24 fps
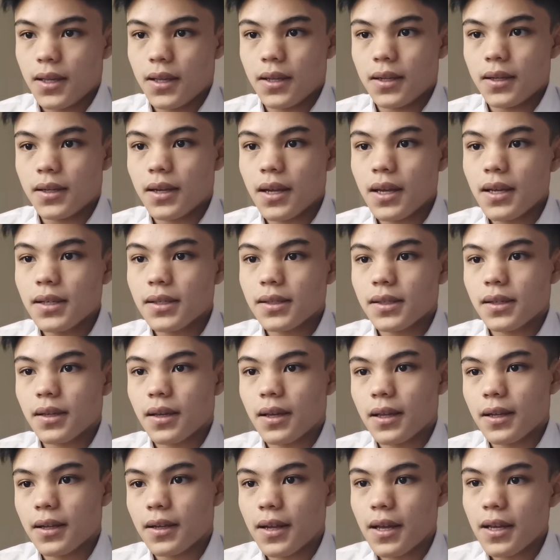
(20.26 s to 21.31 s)
In
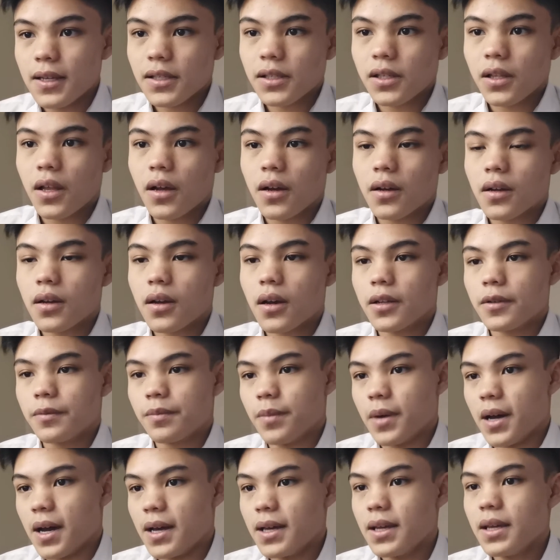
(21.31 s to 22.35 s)
days long gone
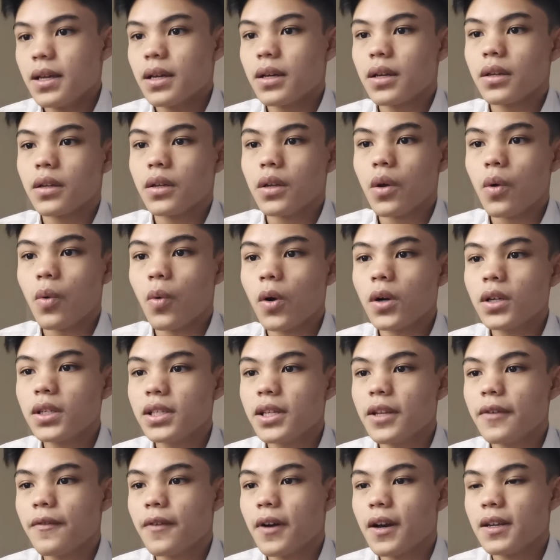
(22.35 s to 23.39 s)
by, the world
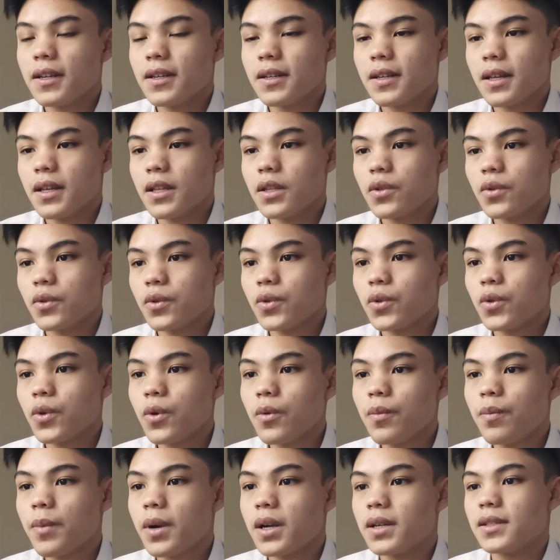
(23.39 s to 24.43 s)
divided into
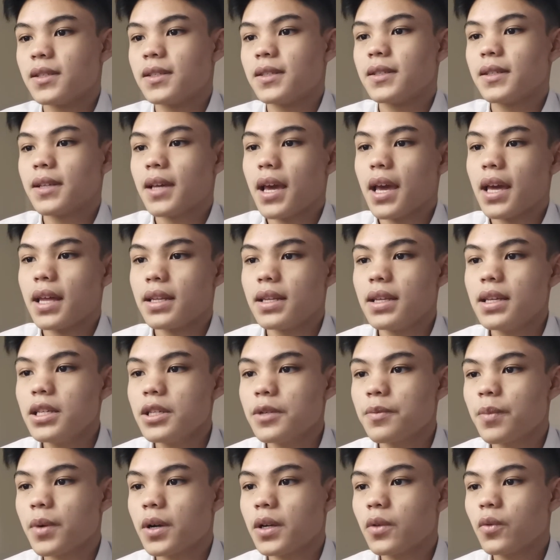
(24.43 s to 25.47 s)
two parts, and
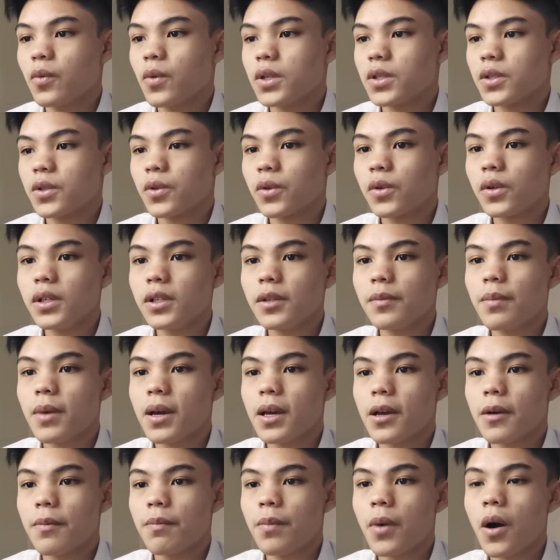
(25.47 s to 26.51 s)
each part was ruled
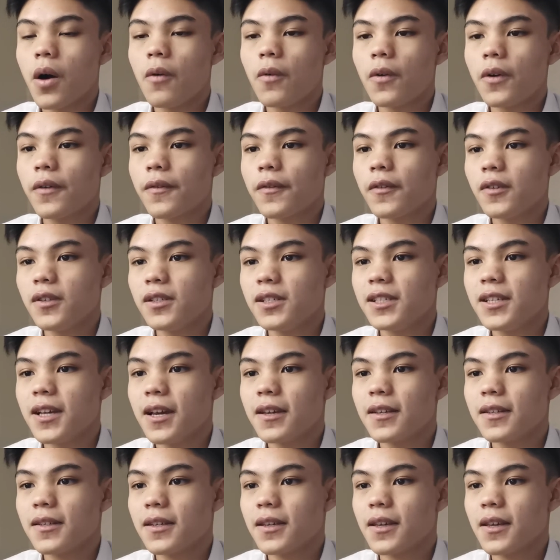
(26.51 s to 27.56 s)
by a powerful
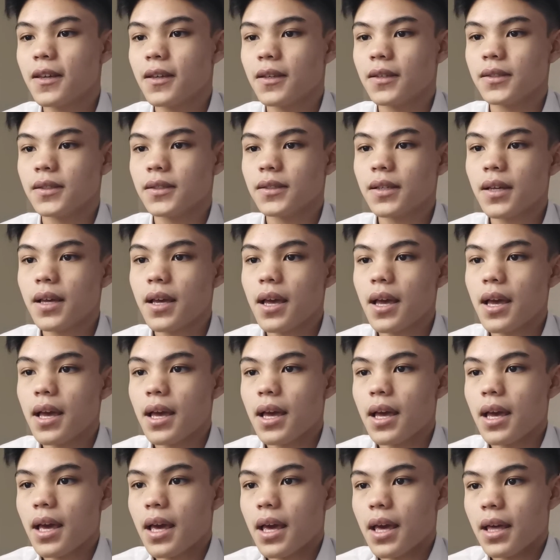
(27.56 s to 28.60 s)
giant king.
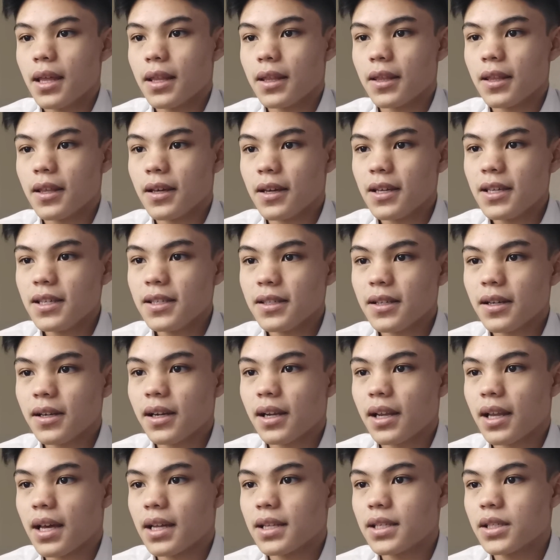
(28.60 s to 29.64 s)
The
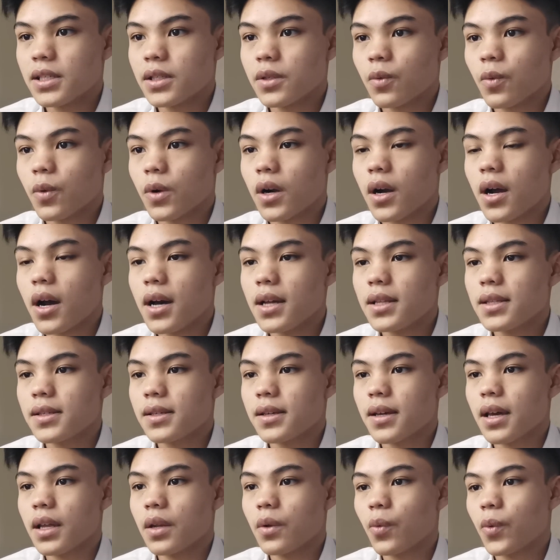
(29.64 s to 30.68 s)
eastern lands were
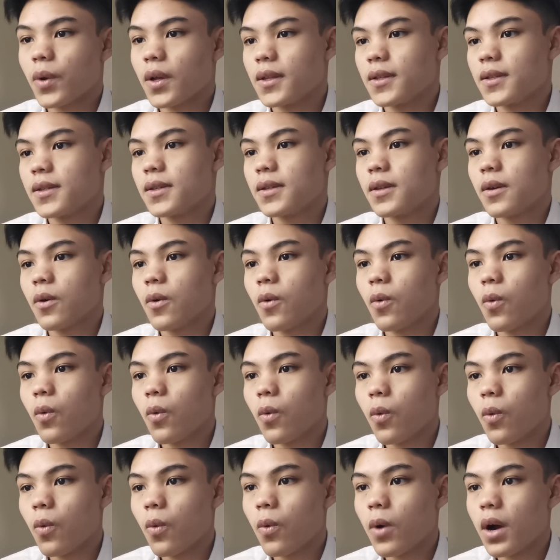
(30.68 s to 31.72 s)
hot and wet,
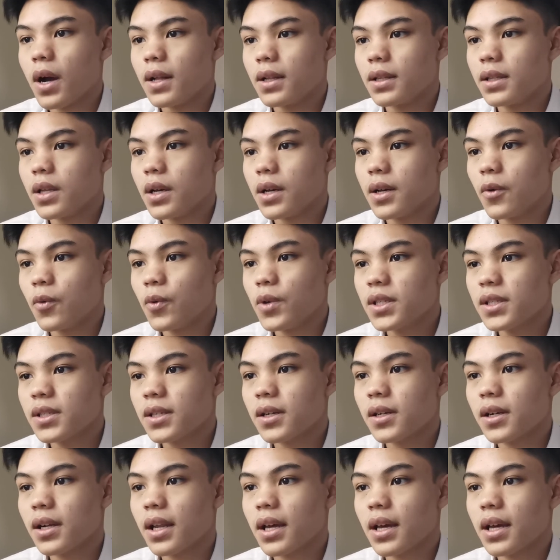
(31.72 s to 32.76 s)
while the
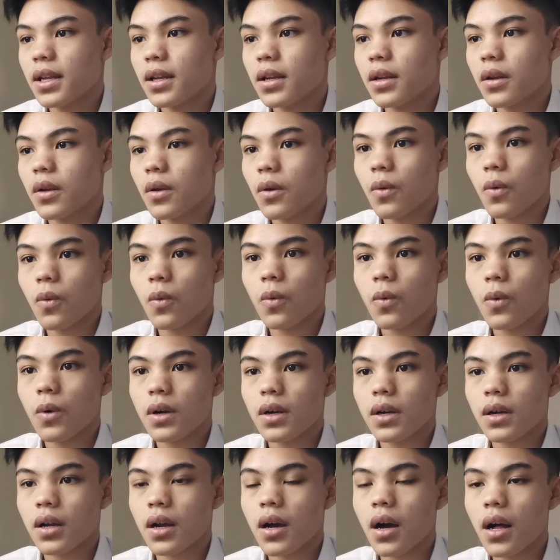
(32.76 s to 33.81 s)
western lands
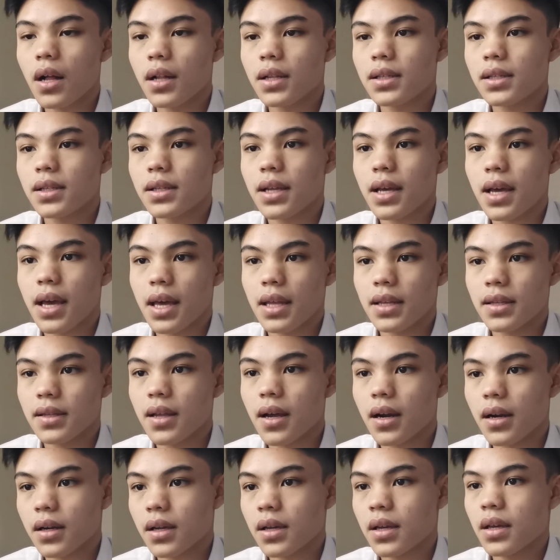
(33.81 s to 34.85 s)
were cold and
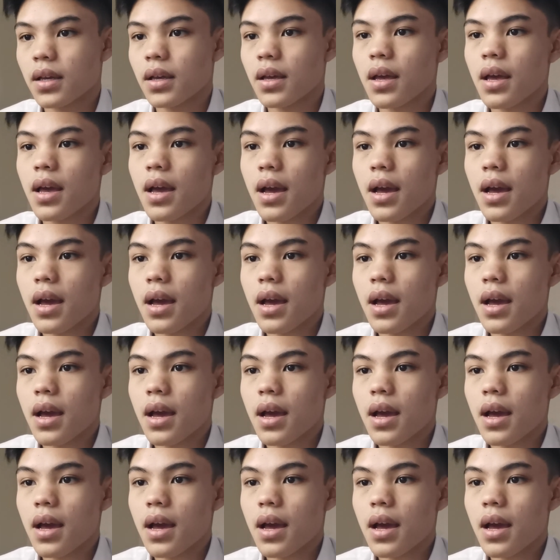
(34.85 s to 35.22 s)
dark.